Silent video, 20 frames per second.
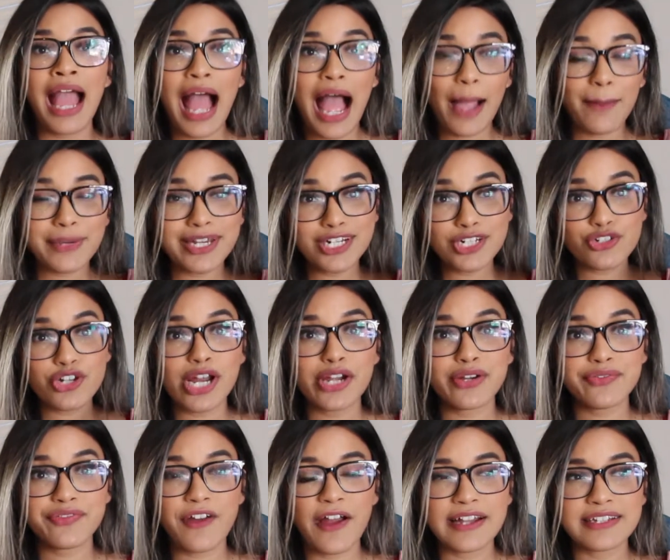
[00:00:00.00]
I'm going to try
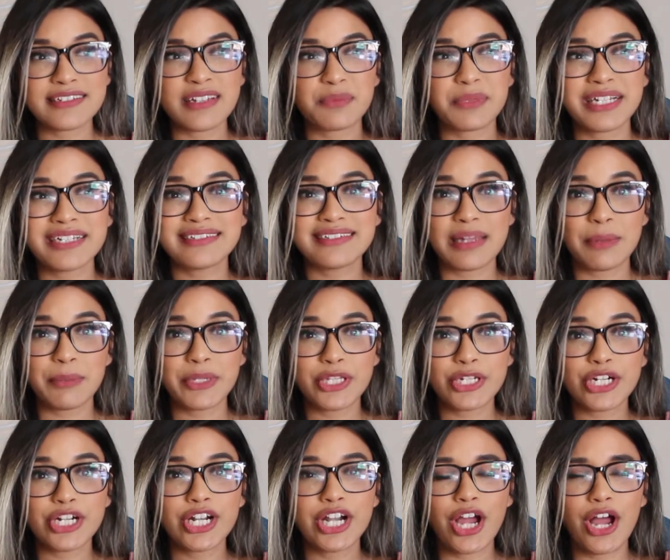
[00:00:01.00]
to find something
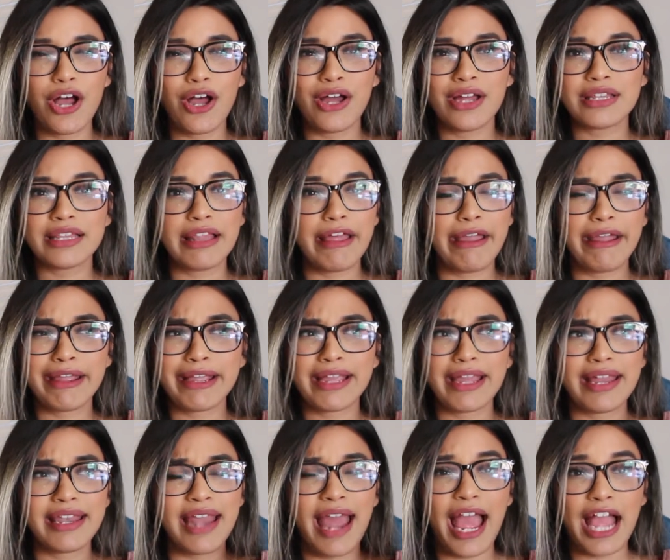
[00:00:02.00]
similar on like
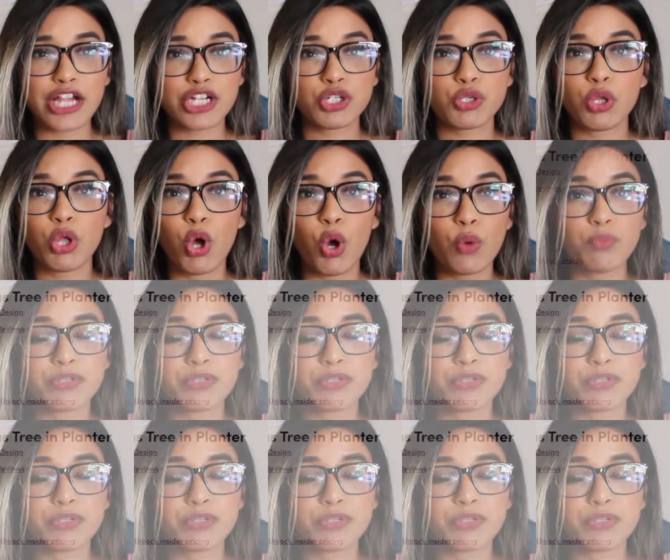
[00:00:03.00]
an actual home